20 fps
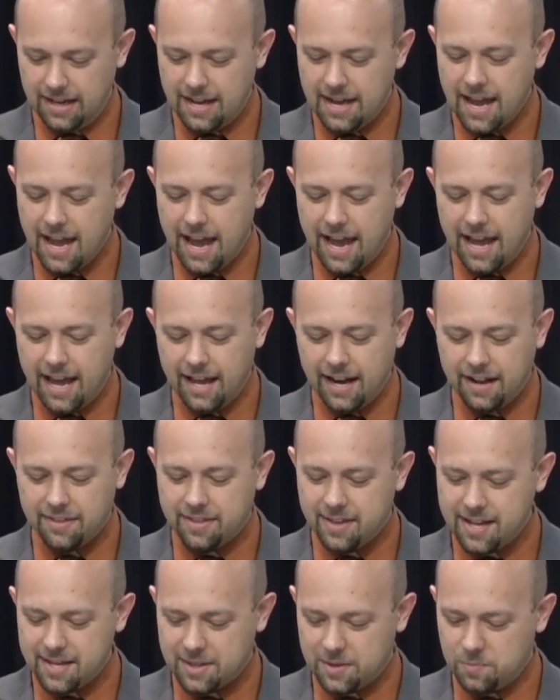And I
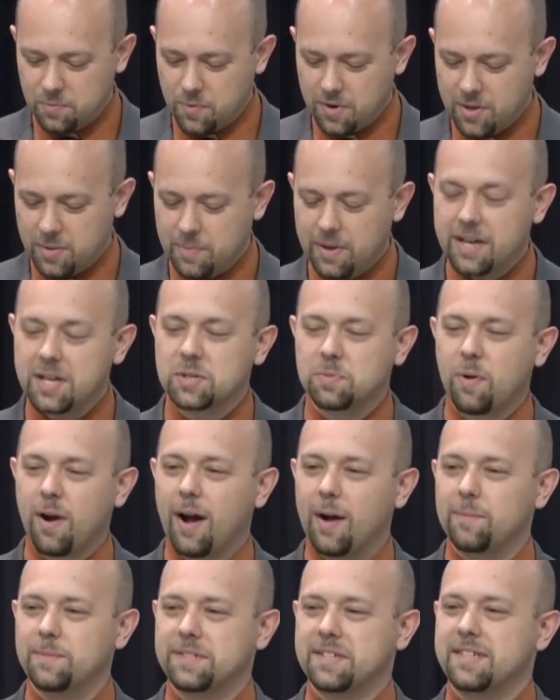think one of the biggest
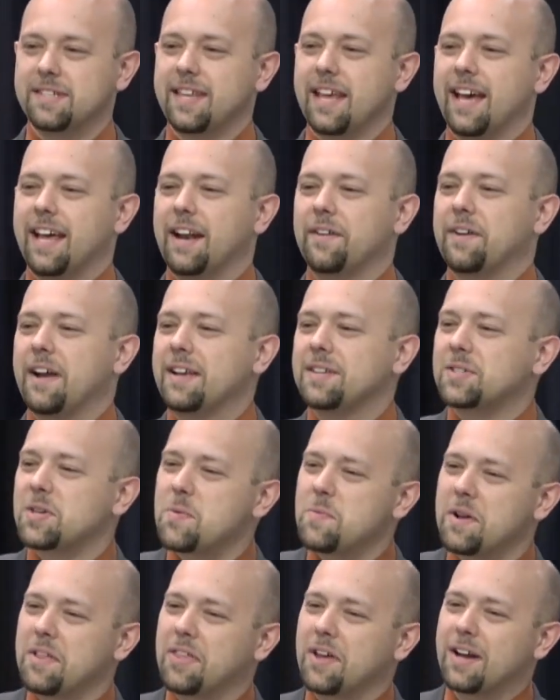problems is that I've got so
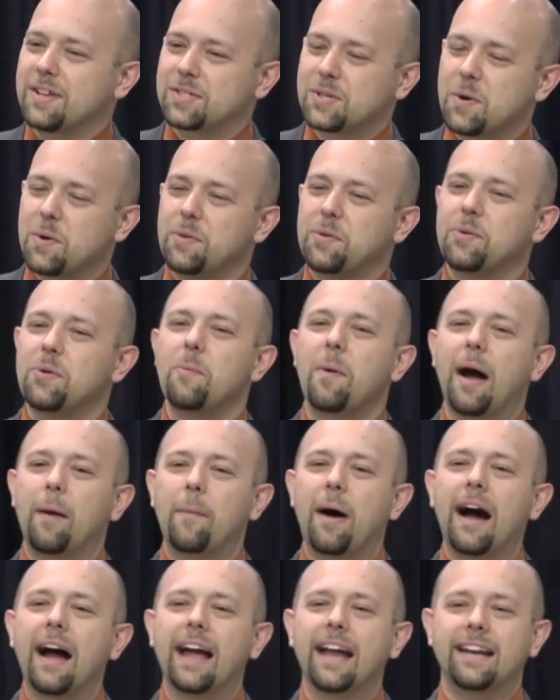many thoughts going through my
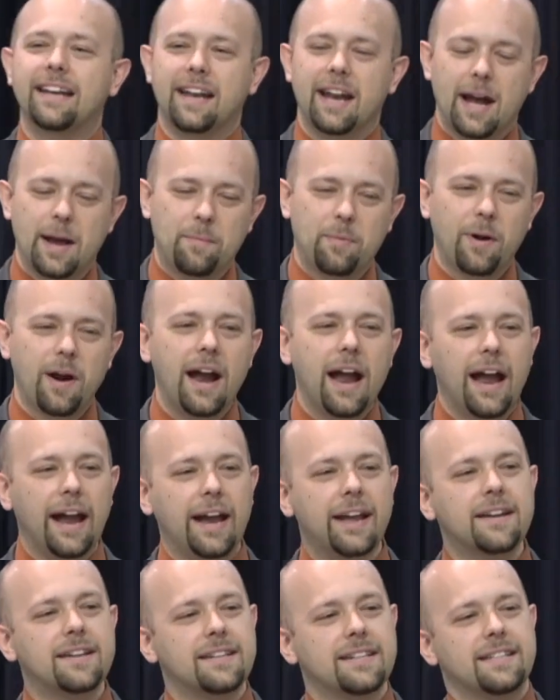mind, and I pray,
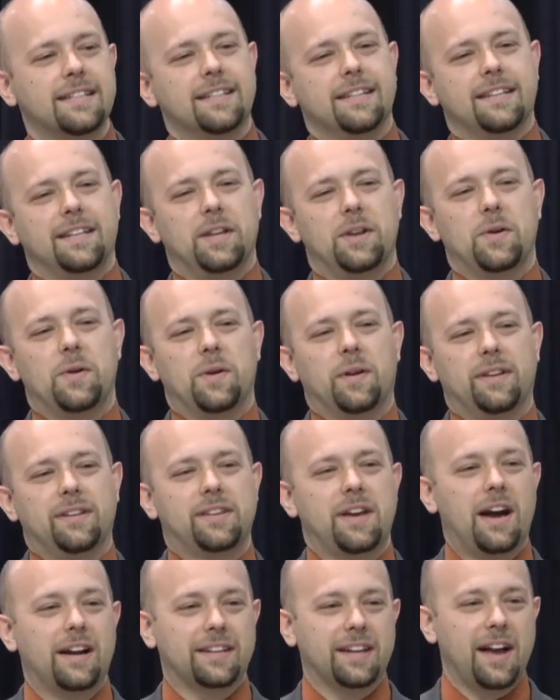you know, and
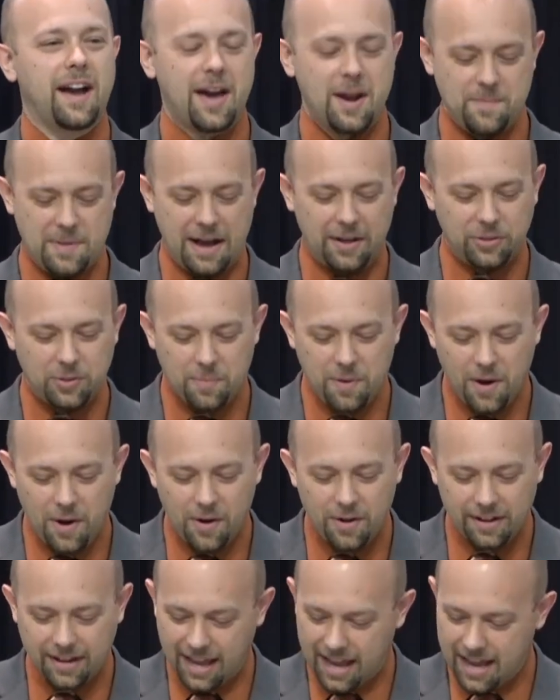talk to God about them all.
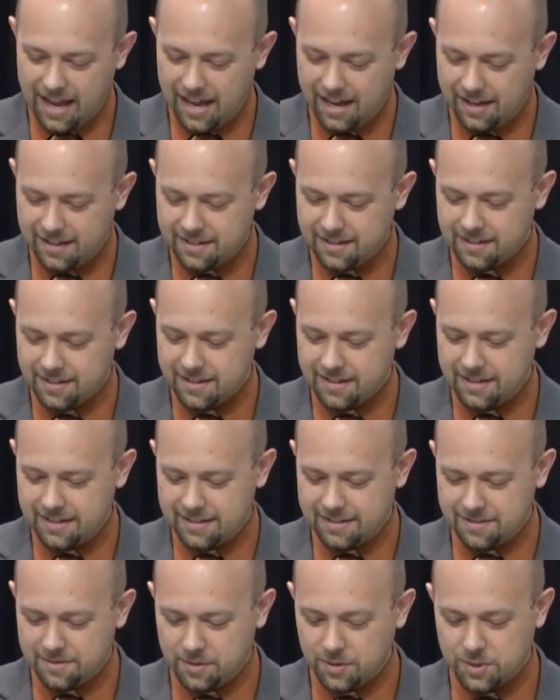And
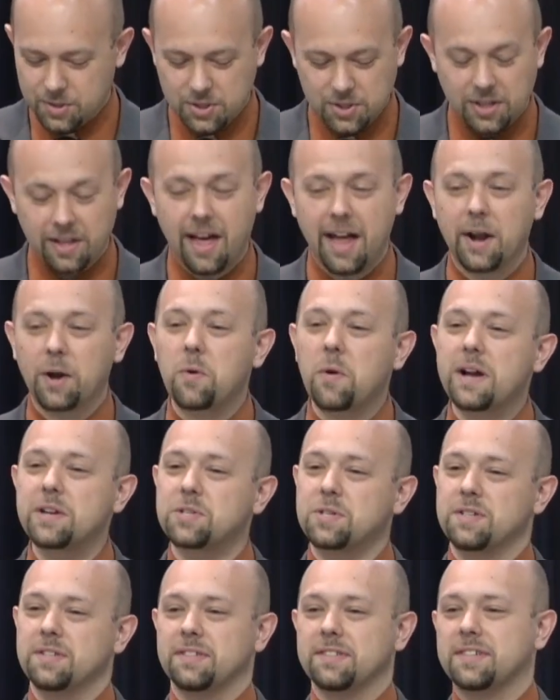there's just a lot of
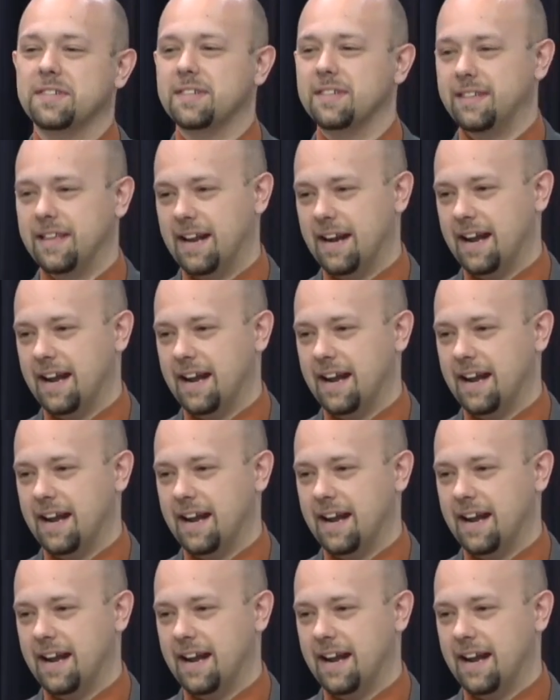questions that I